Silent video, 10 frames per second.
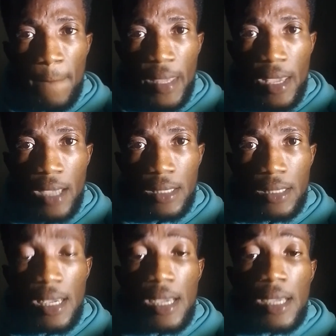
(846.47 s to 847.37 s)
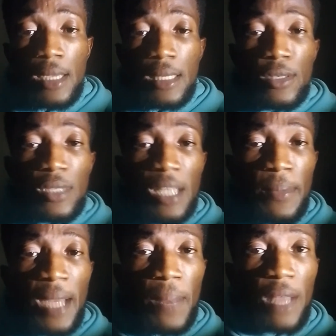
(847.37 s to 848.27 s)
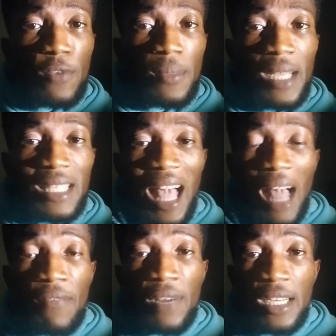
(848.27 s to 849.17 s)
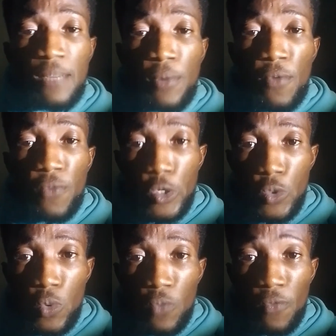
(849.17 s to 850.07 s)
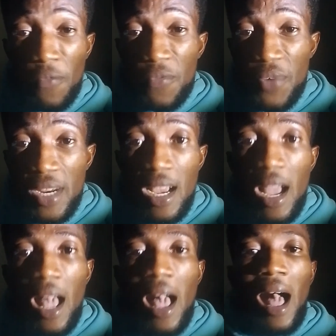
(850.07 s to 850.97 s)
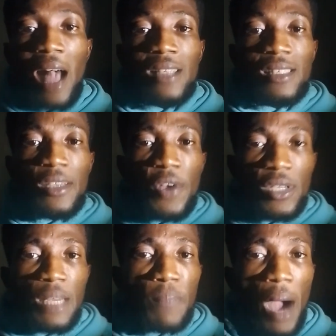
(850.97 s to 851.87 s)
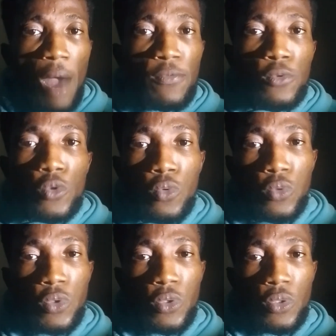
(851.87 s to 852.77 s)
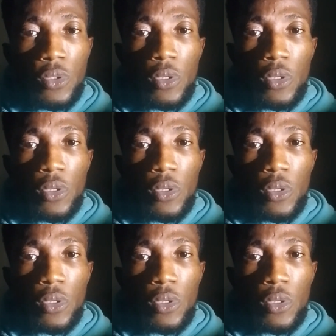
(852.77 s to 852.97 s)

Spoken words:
Yes, these social media platforms that are available for you for free are seriously powerful tools.